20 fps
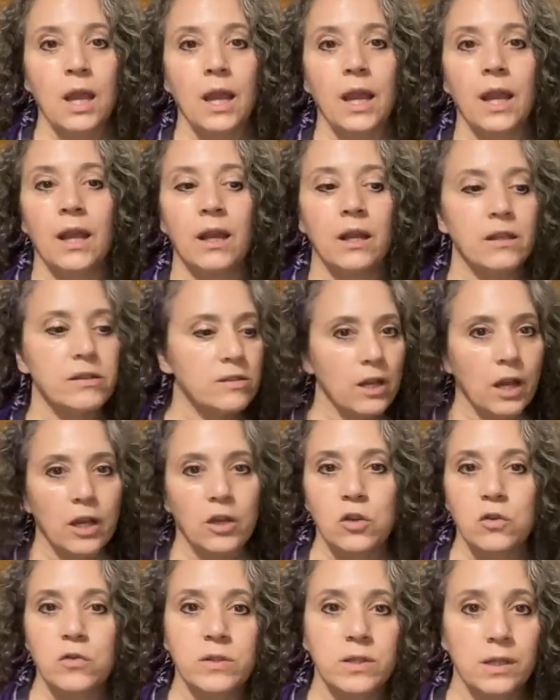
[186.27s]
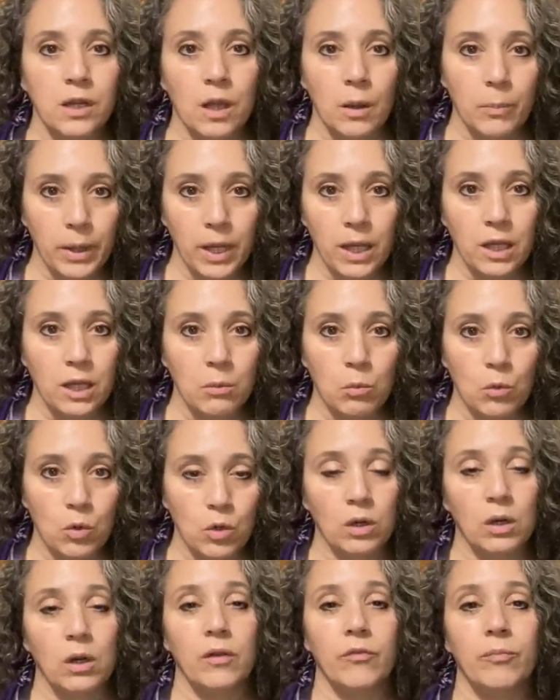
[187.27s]
and it's not using up any
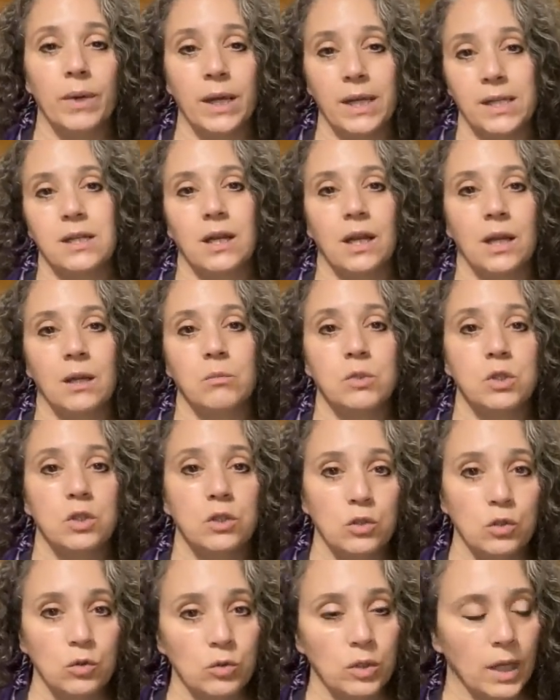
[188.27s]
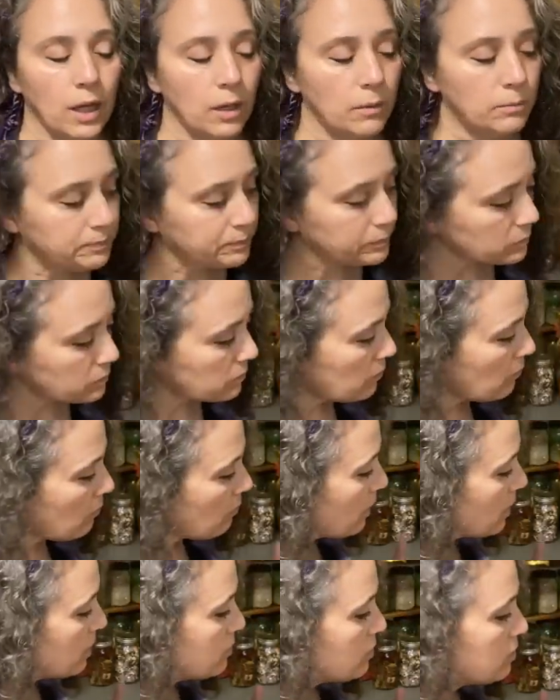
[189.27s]
more of my time to do that.
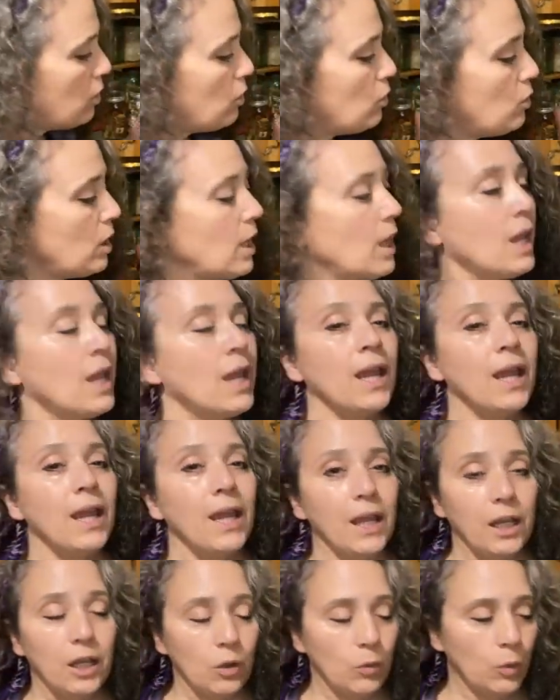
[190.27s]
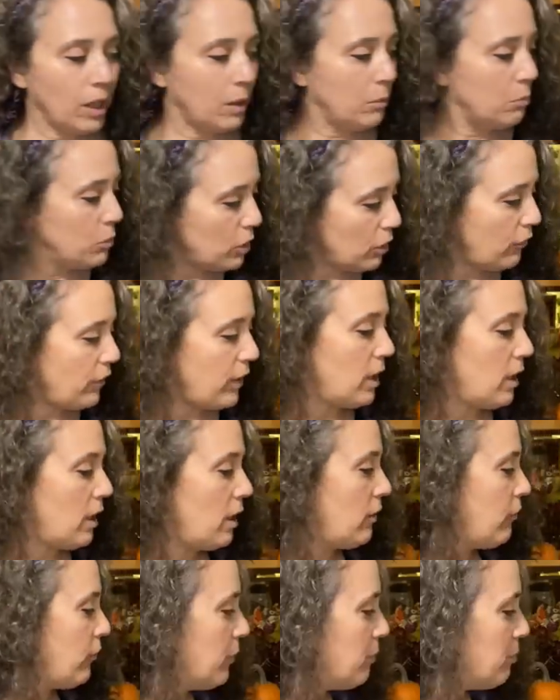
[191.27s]
So anyway, moving
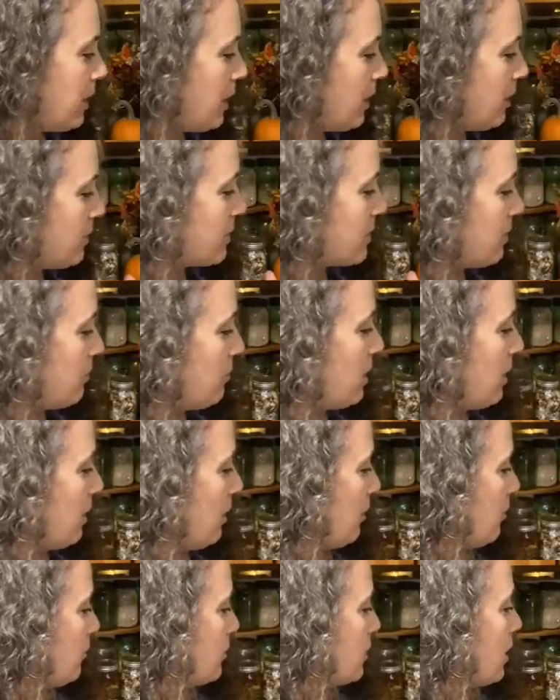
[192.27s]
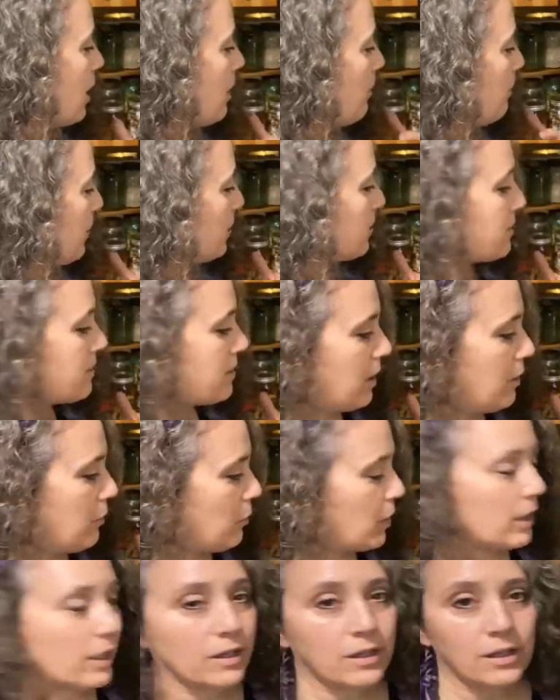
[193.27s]
on from there, some of the other topics I
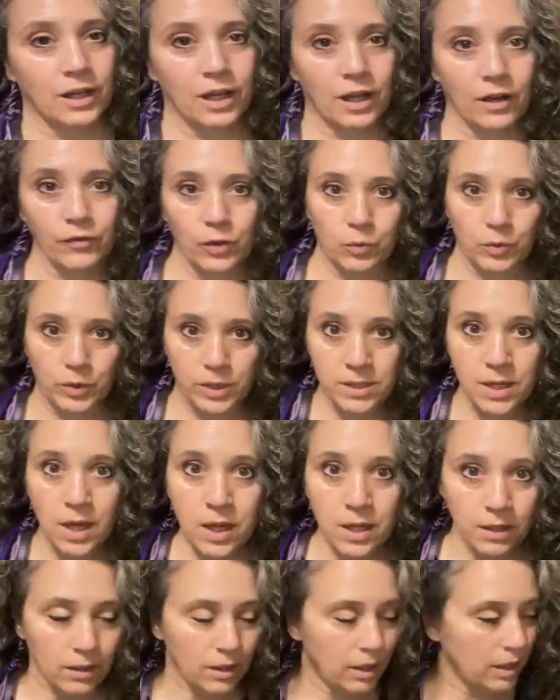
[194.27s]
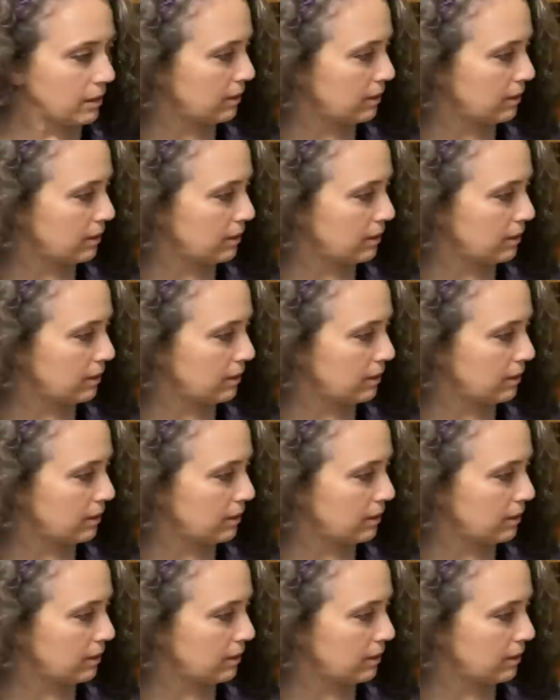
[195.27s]
wanted to cover was, uh,